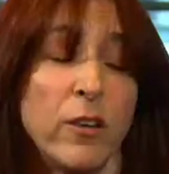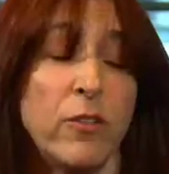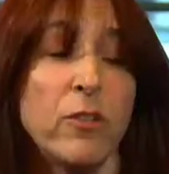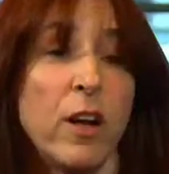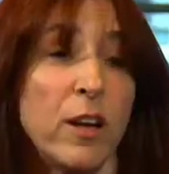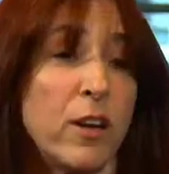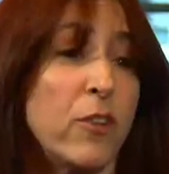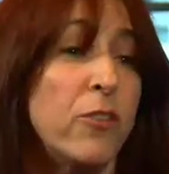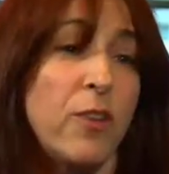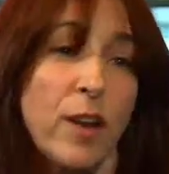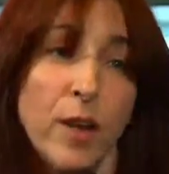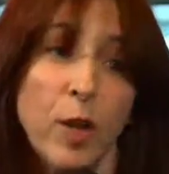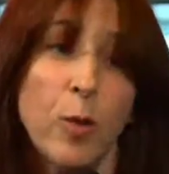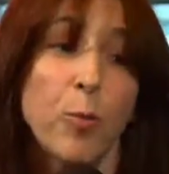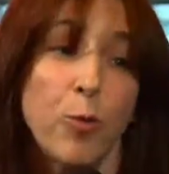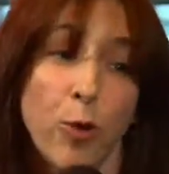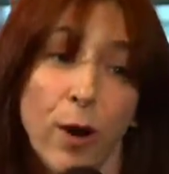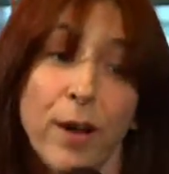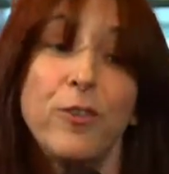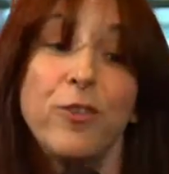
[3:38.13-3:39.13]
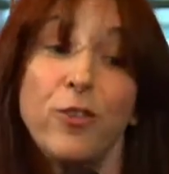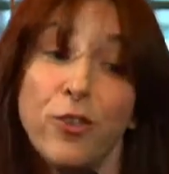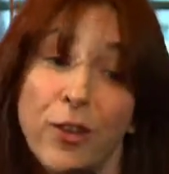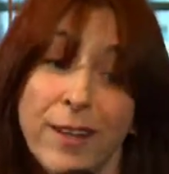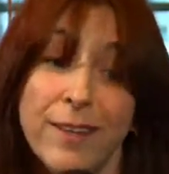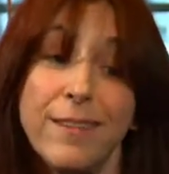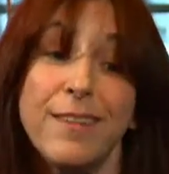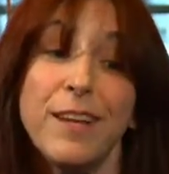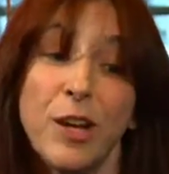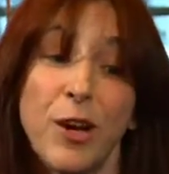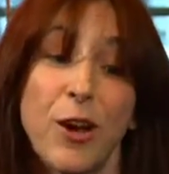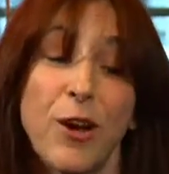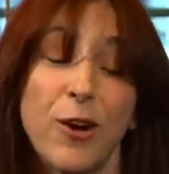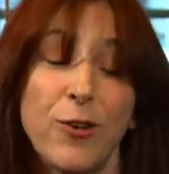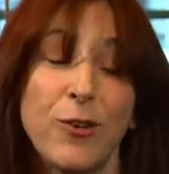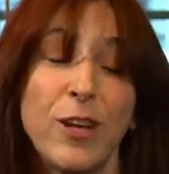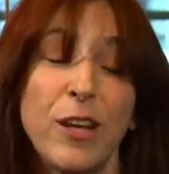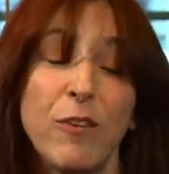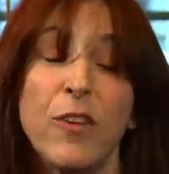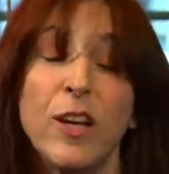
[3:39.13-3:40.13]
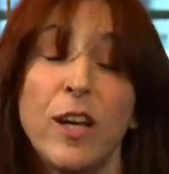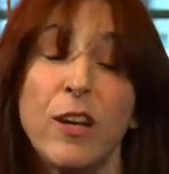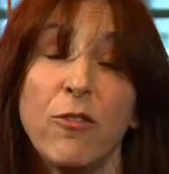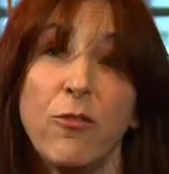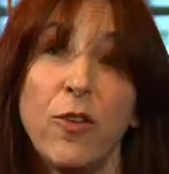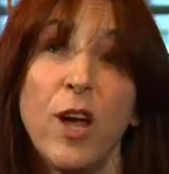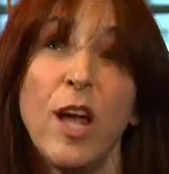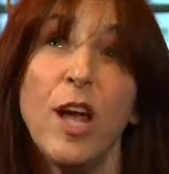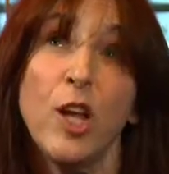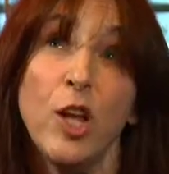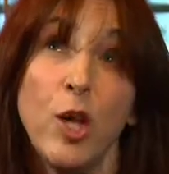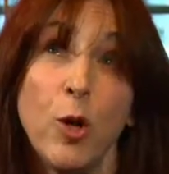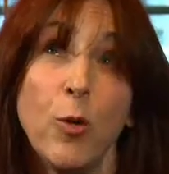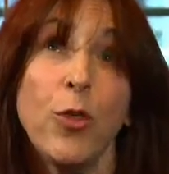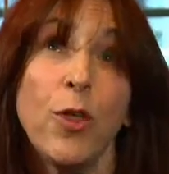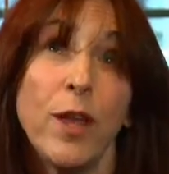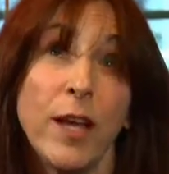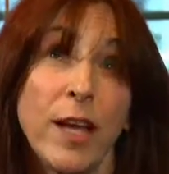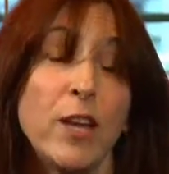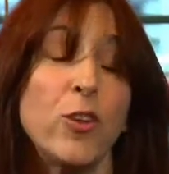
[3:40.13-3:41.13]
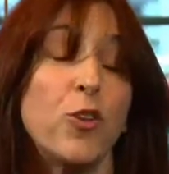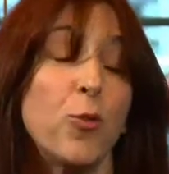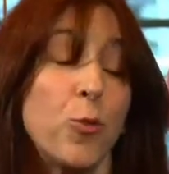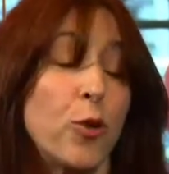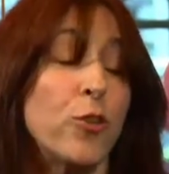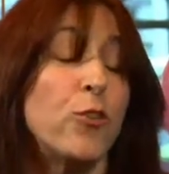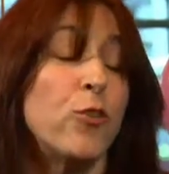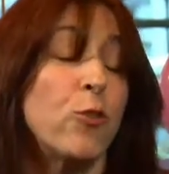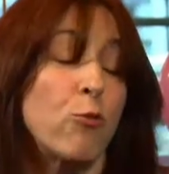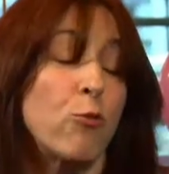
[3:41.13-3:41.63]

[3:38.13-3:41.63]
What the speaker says: It's not a celebration. Even if you think it's what's